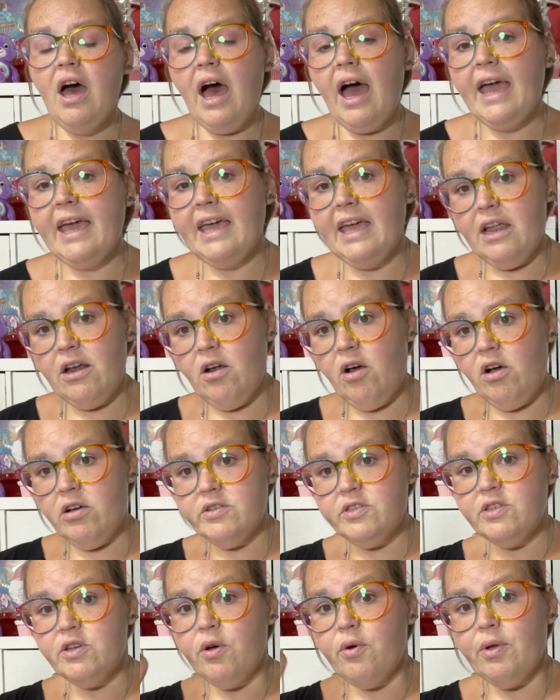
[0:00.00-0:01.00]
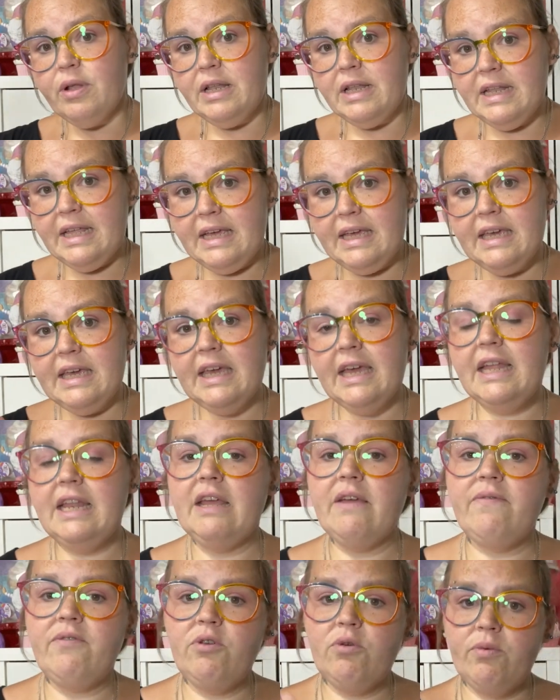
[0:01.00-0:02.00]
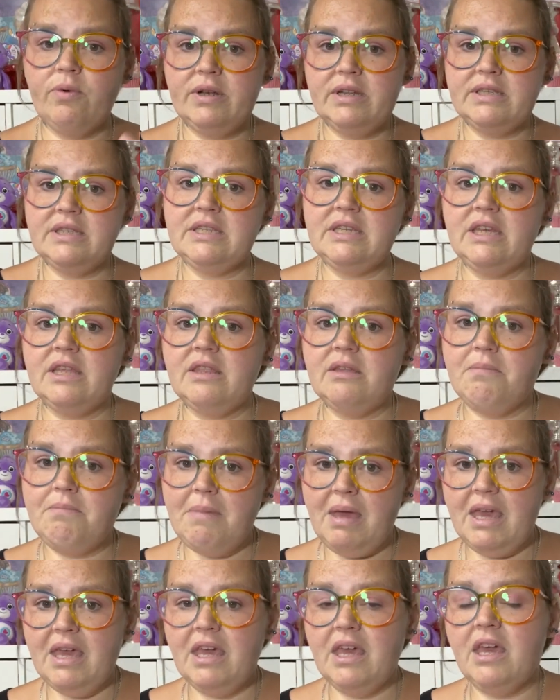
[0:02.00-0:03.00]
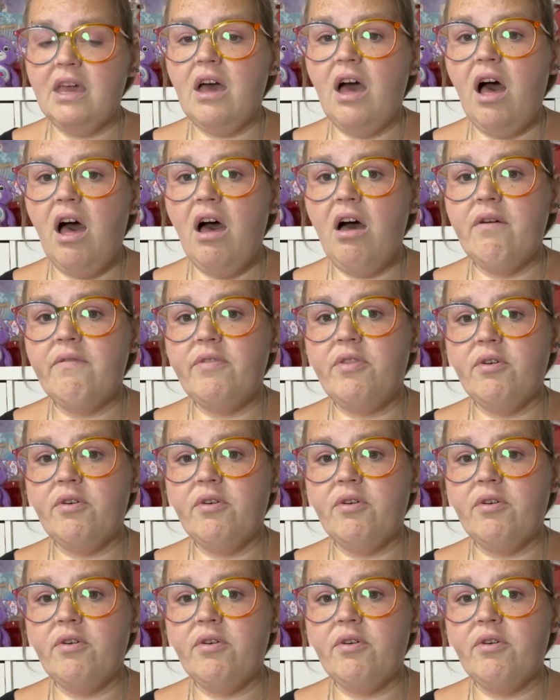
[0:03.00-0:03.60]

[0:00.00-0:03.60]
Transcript: I can also link it if you wanna see the making of